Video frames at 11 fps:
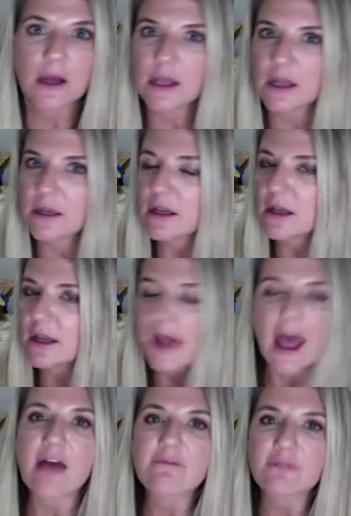and
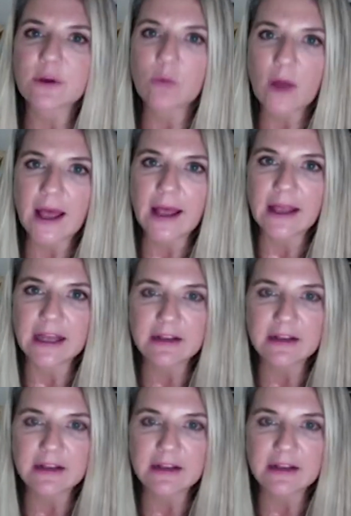in every way.